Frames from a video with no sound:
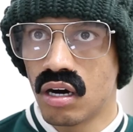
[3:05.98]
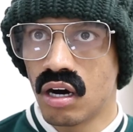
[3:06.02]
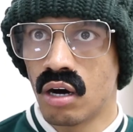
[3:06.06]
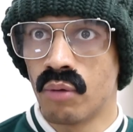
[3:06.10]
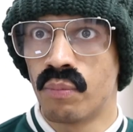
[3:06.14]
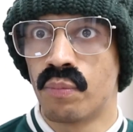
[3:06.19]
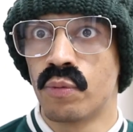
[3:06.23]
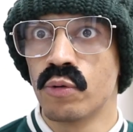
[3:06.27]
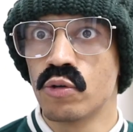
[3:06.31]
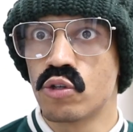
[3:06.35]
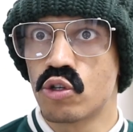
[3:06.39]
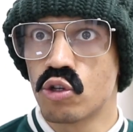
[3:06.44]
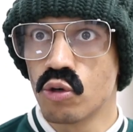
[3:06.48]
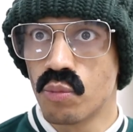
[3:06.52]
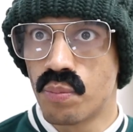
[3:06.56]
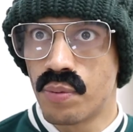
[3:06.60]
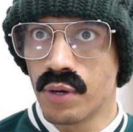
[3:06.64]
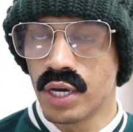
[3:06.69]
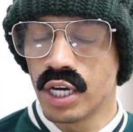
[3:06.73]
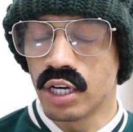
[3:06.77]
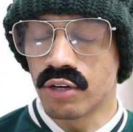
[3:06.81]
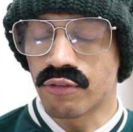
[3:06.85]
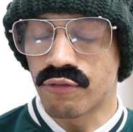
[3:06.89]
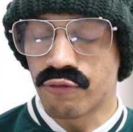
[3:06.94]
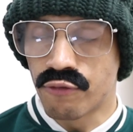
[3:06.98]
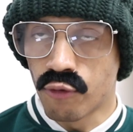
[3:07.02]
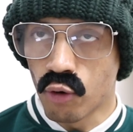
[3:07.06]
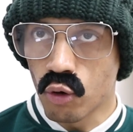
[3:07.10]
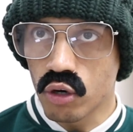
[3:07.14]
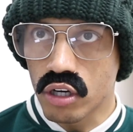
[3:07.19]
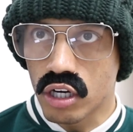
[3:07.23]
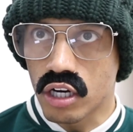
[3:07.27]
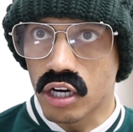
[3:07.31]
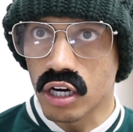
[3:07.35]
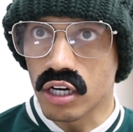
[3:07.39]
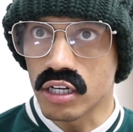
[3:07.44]
Abu Zubair,
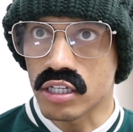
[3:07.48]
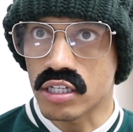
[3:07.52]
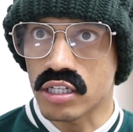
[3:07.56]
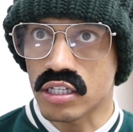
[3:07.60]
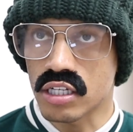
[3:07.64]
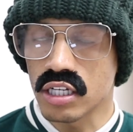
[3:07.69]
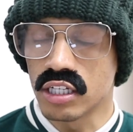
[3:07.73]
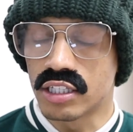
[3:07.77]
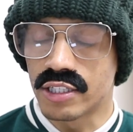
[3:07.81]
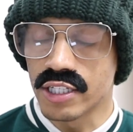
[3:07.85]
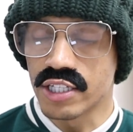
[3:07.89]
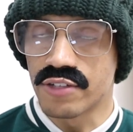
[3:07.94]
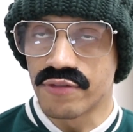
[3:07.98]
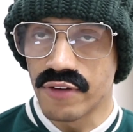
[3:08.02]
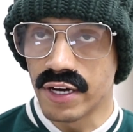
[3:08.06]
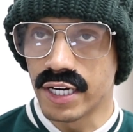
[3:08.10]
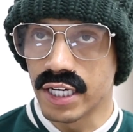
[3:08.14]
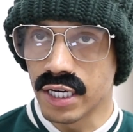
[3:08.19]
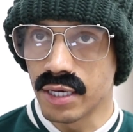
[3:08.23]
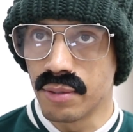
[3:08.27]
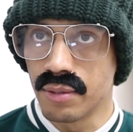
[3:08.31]
focus. It is very